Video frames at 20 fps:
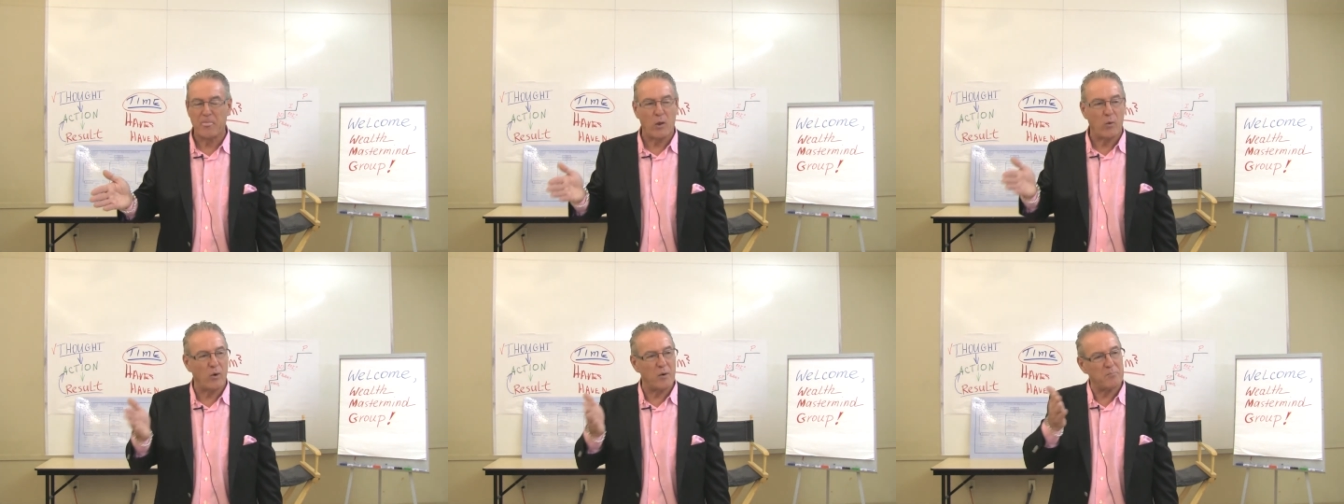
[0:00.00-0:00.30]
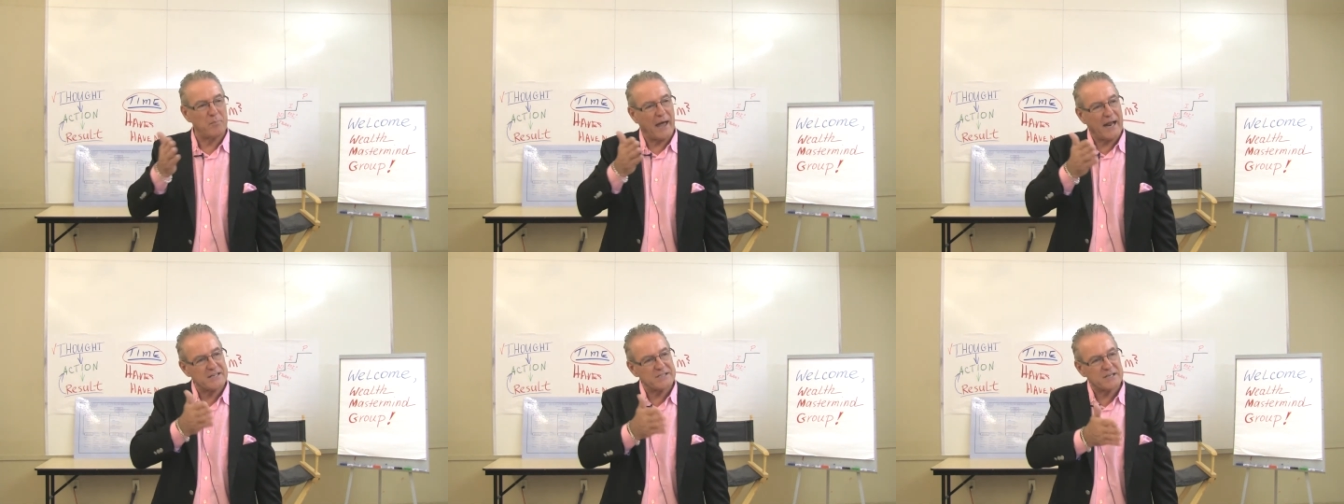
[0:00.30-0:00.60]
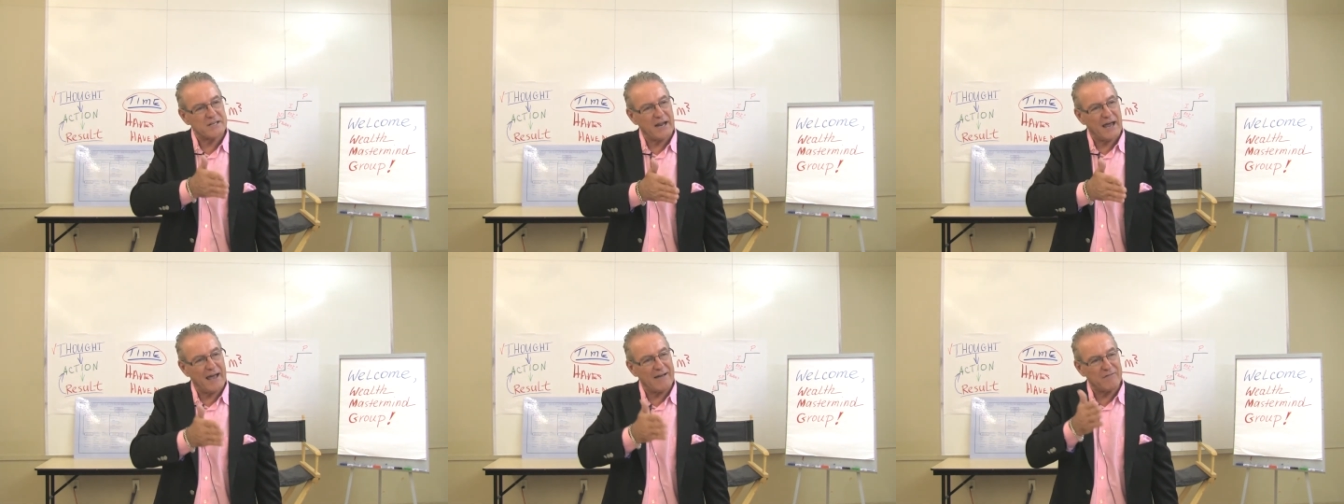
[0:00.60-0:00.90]
What
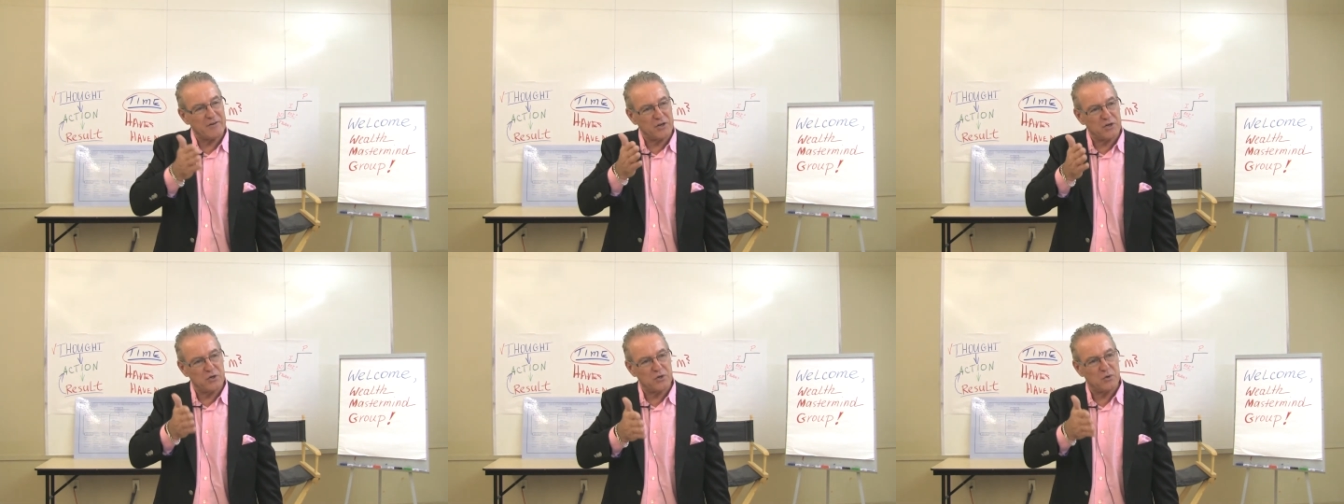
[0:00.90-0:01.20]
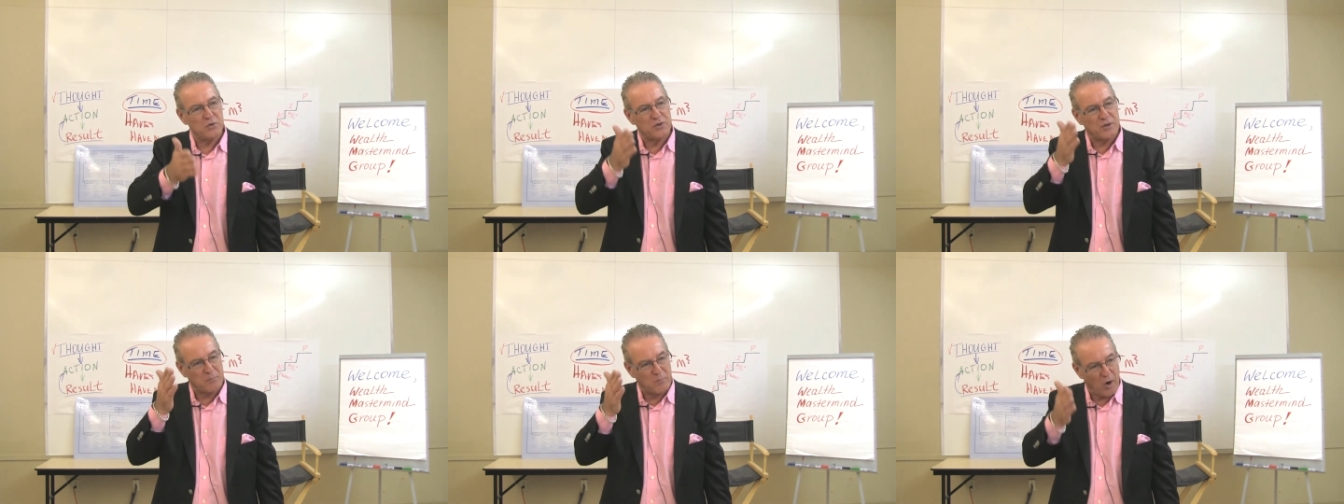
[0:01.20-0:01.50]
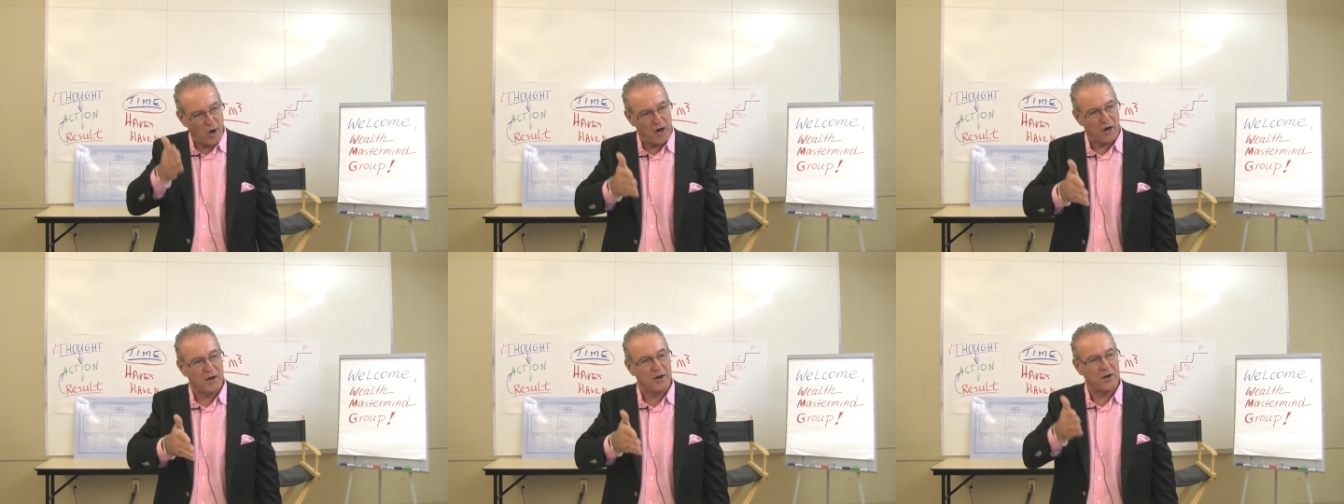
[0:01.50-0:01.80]
Madison Avenue, the
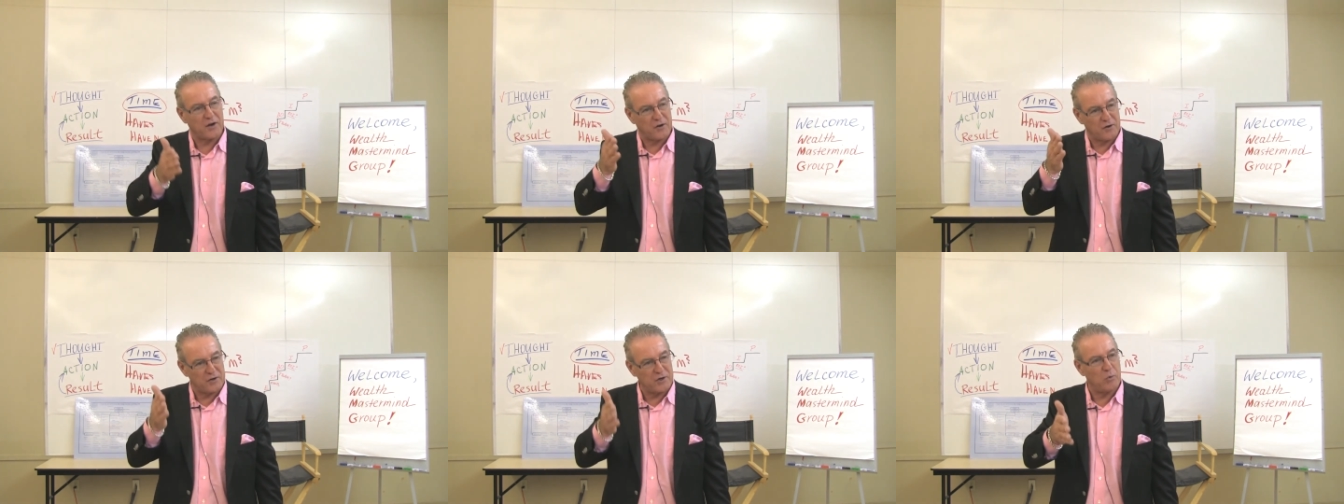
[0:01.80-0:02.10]
marketing,